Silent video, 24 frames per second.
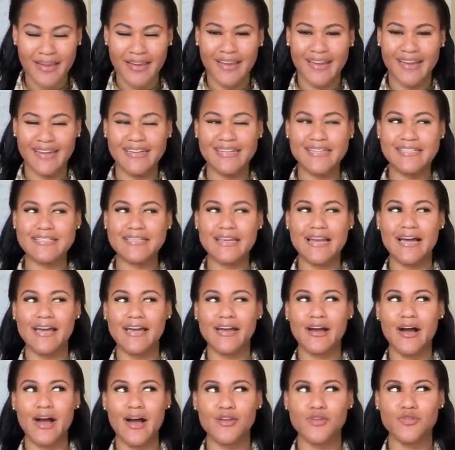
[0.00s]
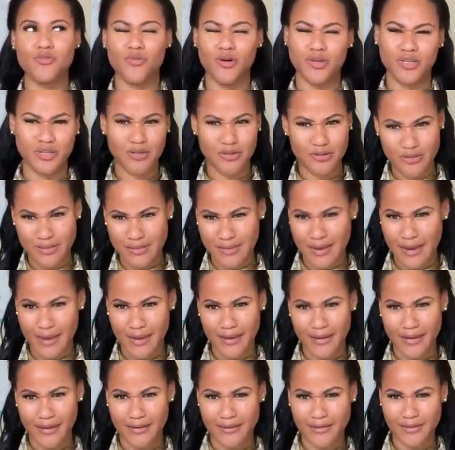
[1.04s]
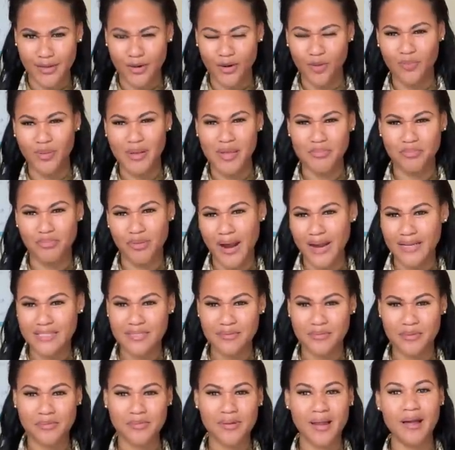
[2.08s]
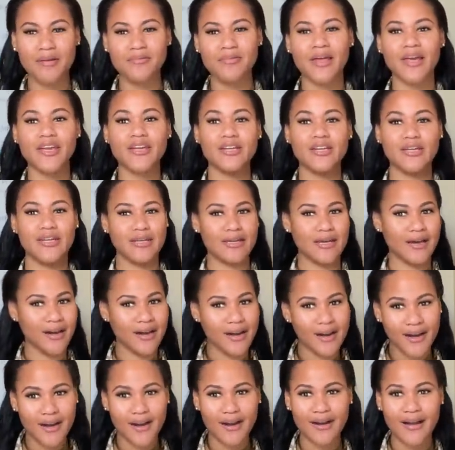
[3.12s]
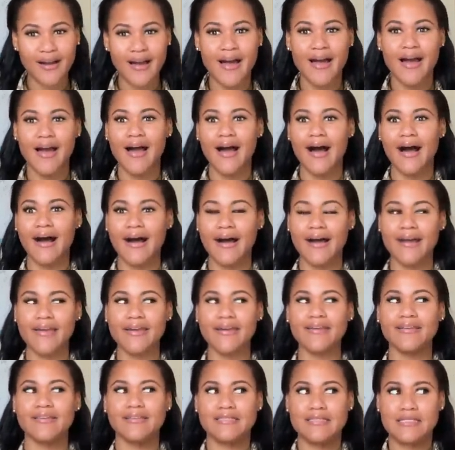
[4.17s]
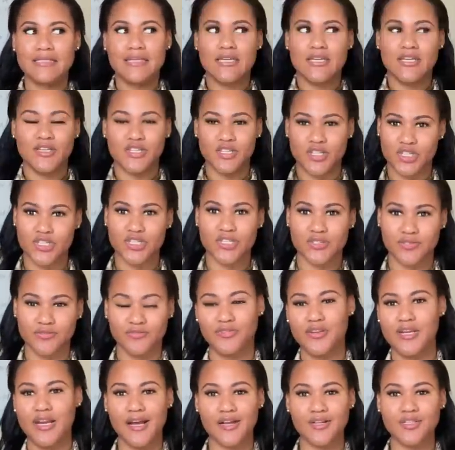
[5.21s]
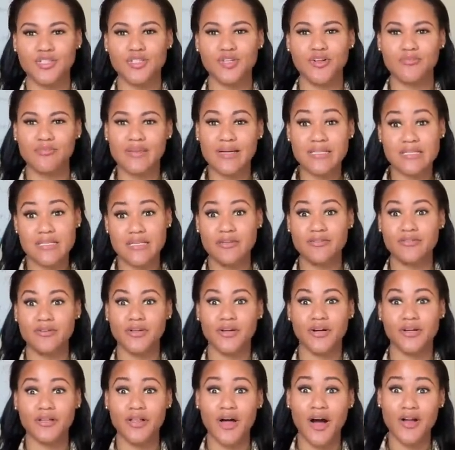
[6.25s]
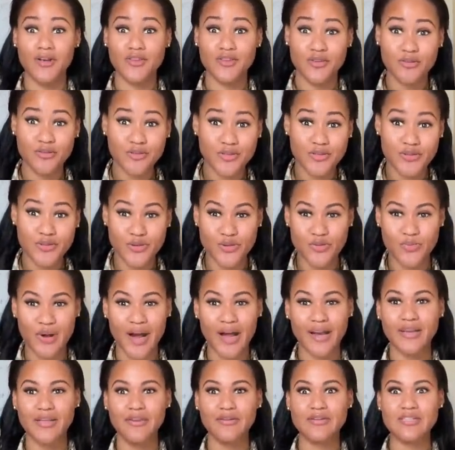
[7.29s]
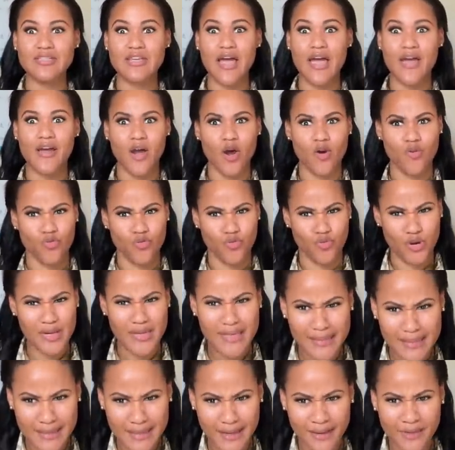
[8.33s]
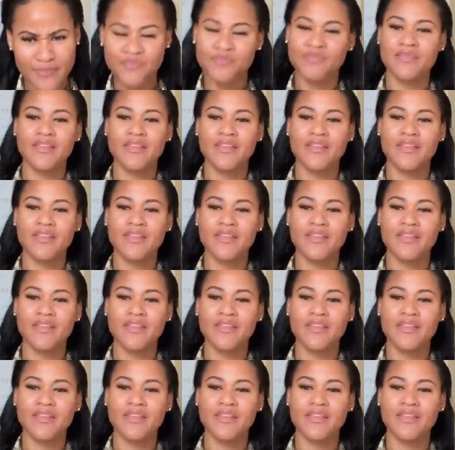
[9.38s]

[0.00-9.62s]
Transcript: And he's like, are you one of those, like, you know, play pranks? Blah, blah, blah. I'm like, nah, I teach financial material on YouTube. And he was like, really?